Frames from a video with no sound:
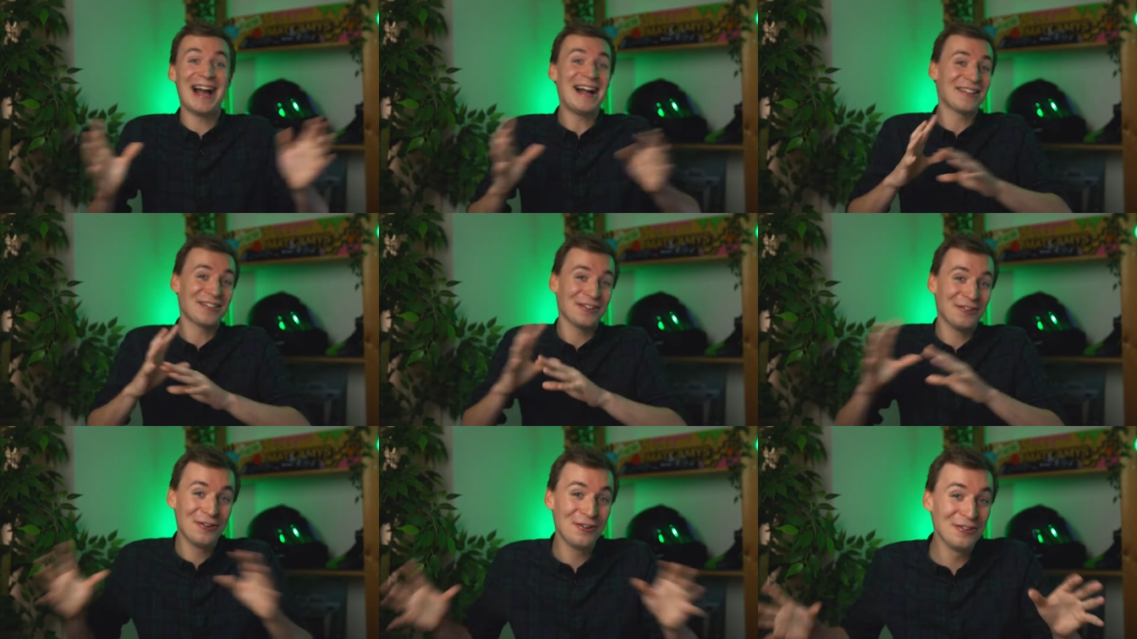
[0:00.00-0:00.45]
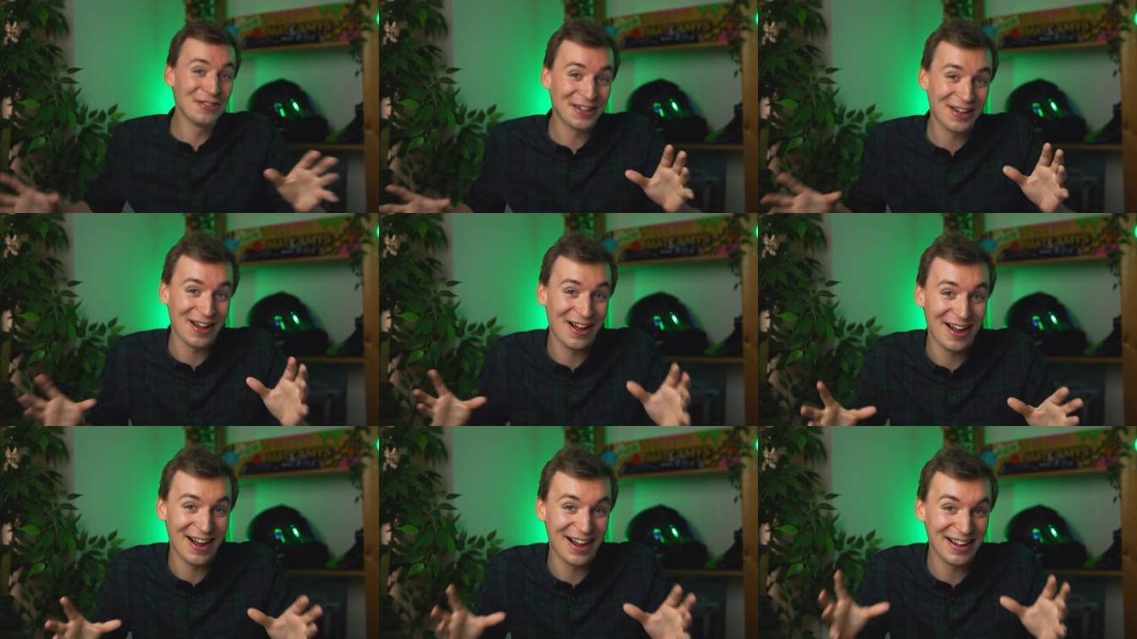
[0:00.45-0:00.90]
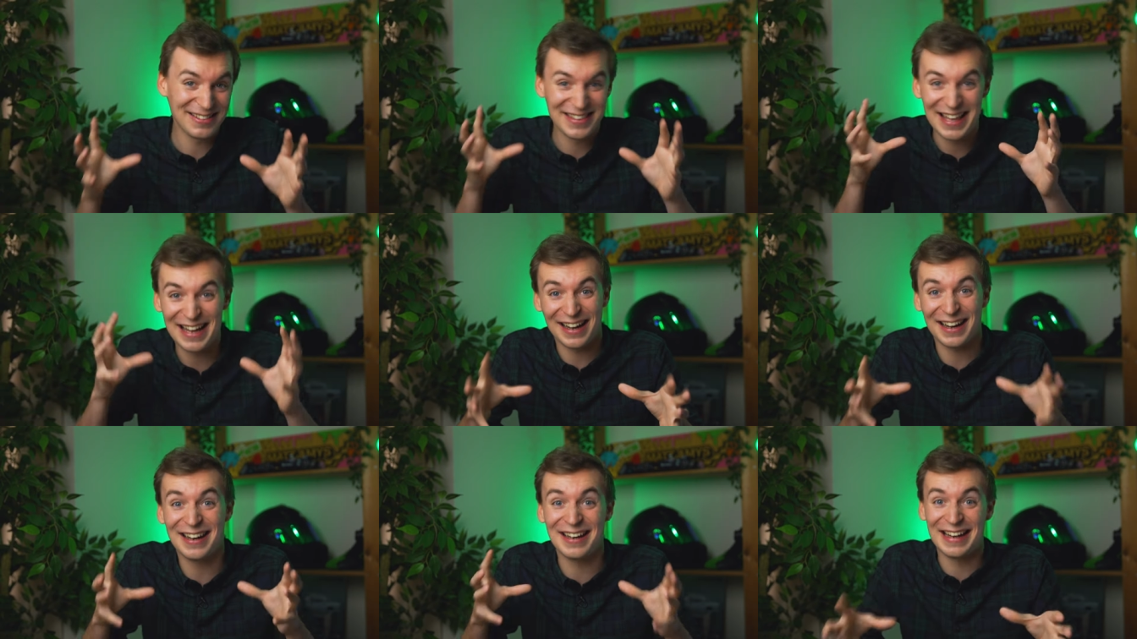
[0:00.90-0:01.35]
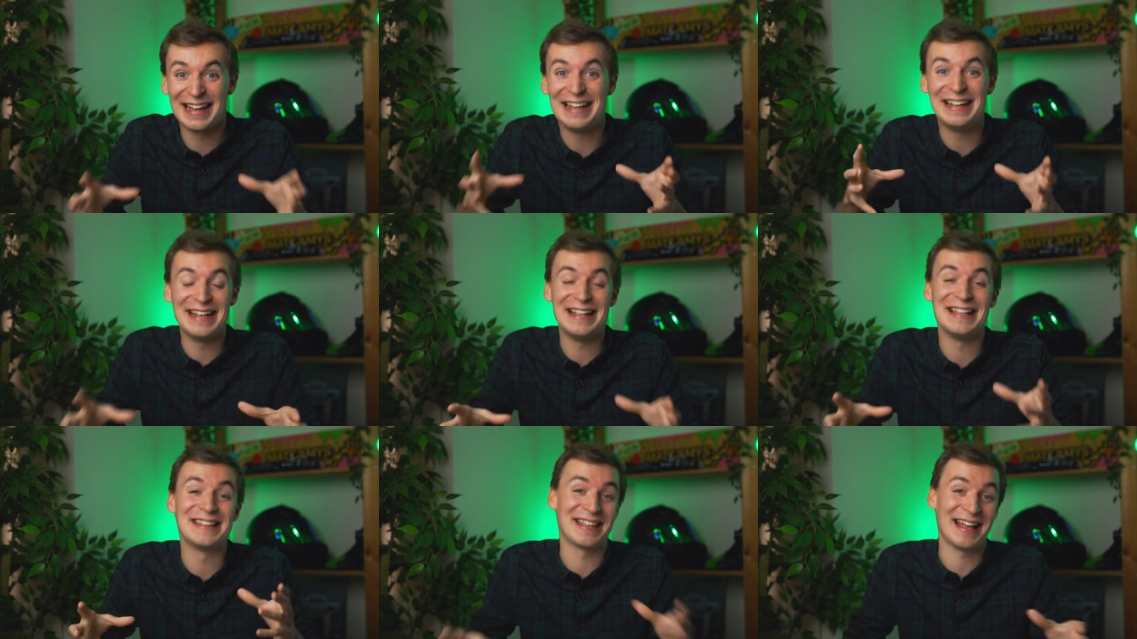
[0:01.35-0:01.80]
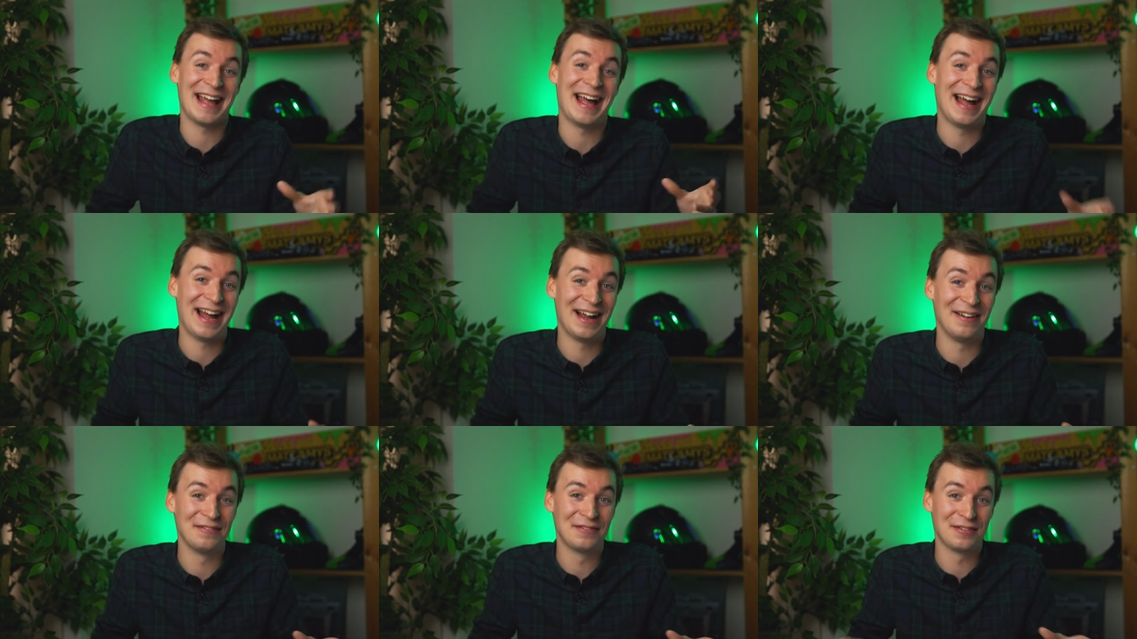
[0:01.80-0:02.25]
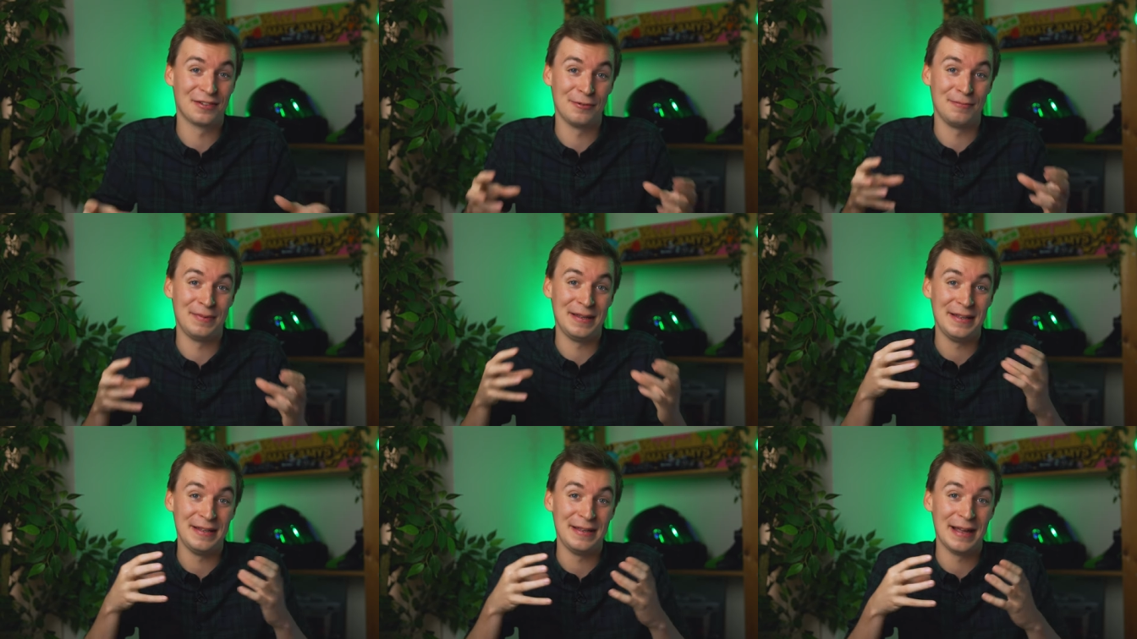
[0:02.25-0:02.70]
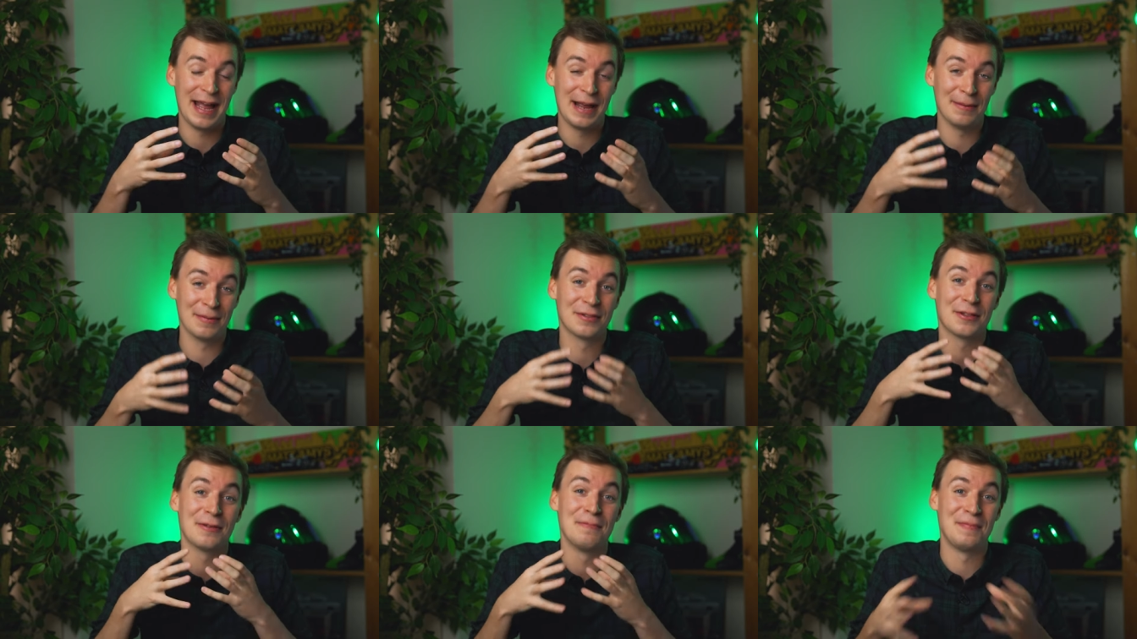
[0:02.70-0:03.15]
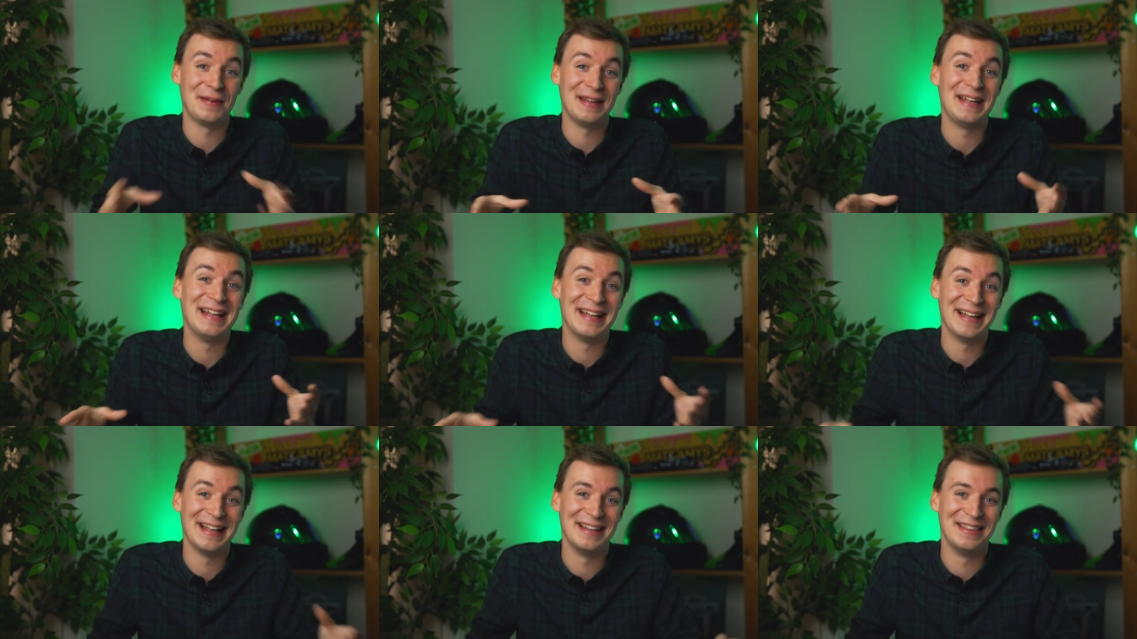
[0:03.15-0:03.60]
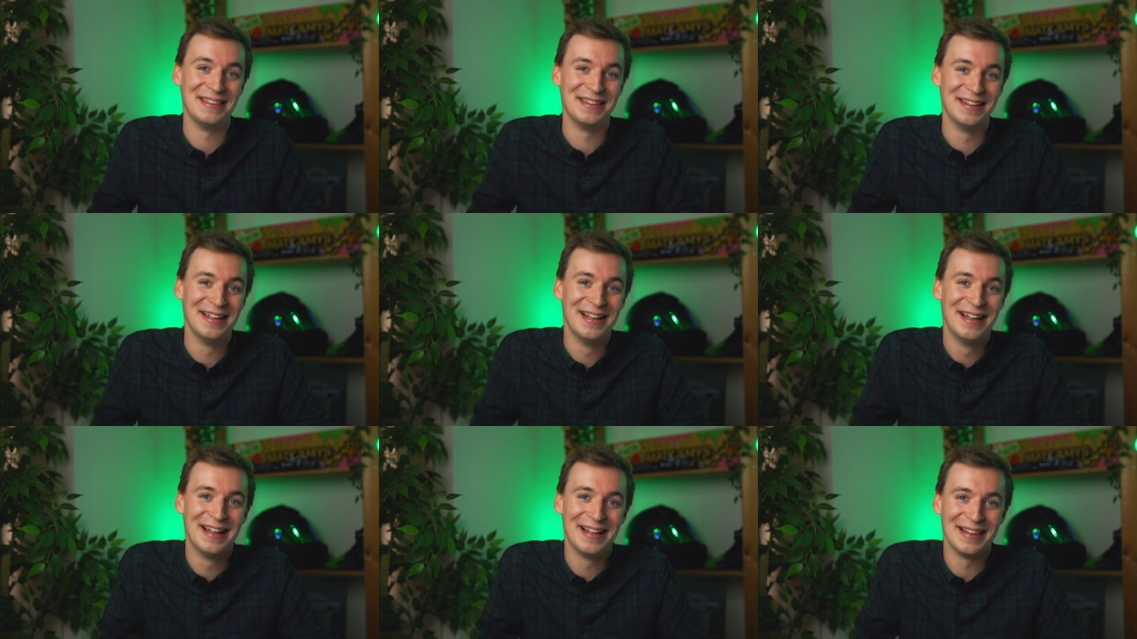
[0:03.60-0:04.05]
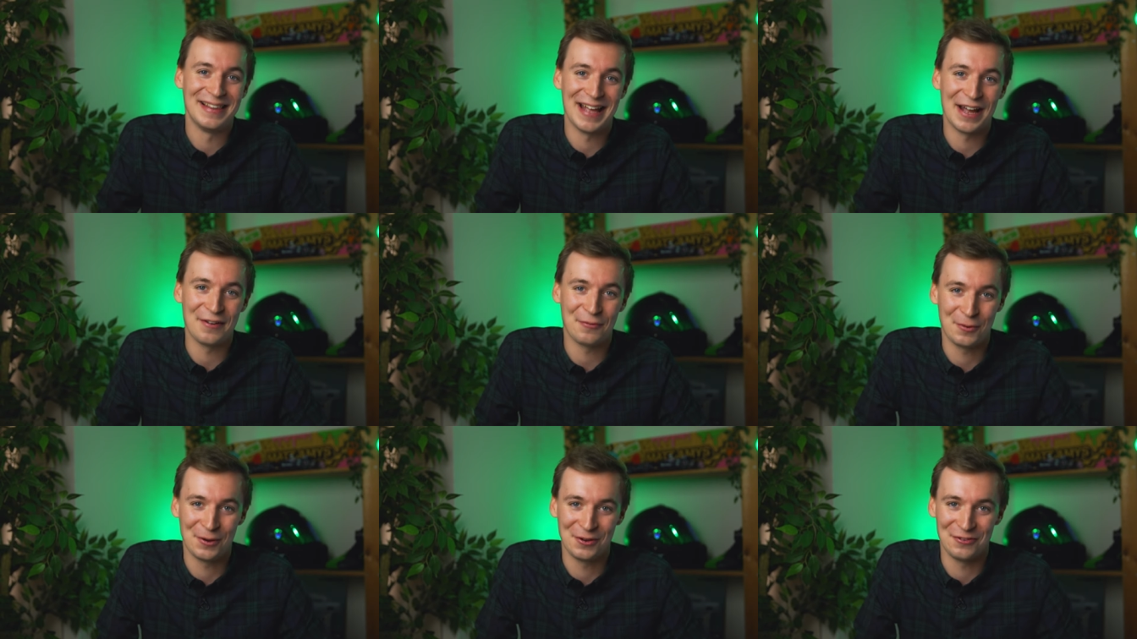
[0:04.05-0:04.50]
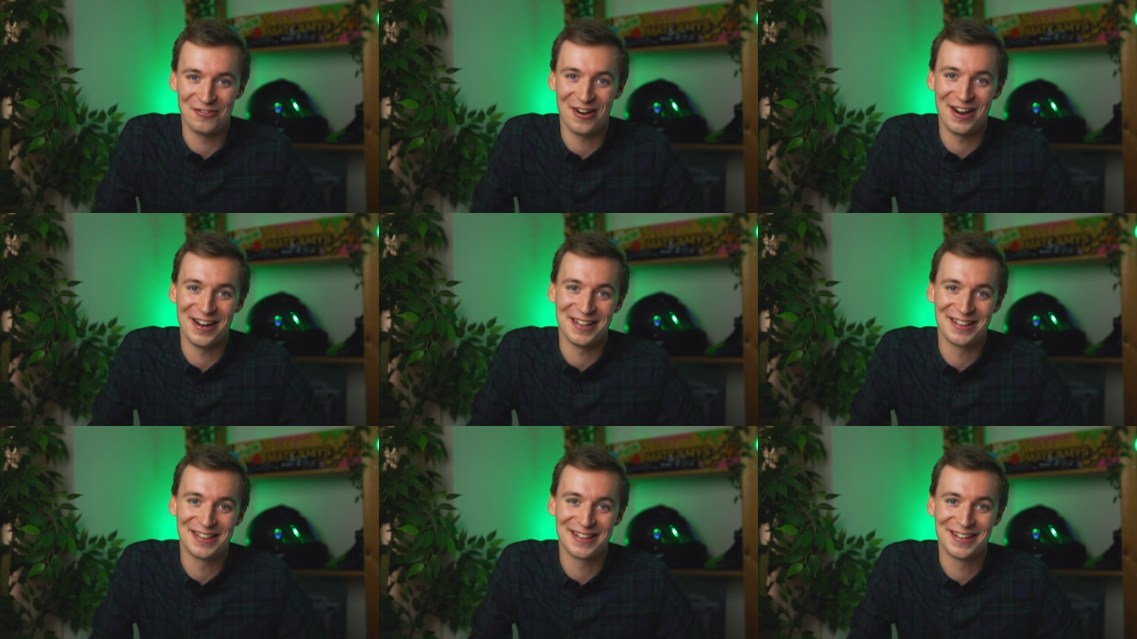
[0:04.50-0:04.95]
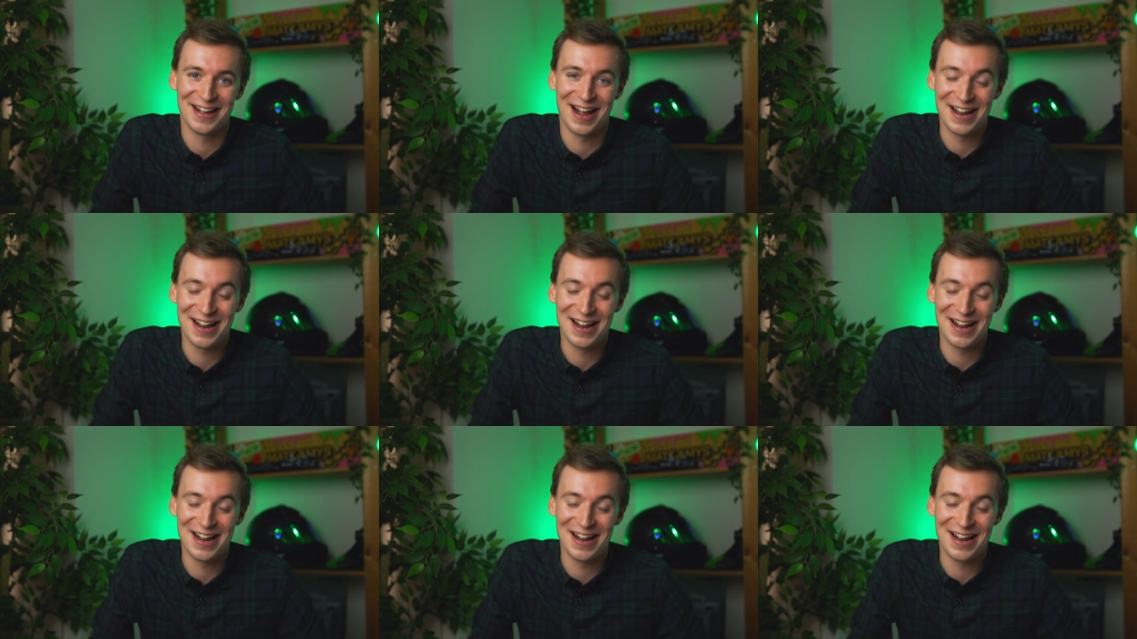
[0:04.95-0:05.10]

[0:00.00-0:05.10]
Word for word: That's all the car technically needs to have to be able to compete in the F one race.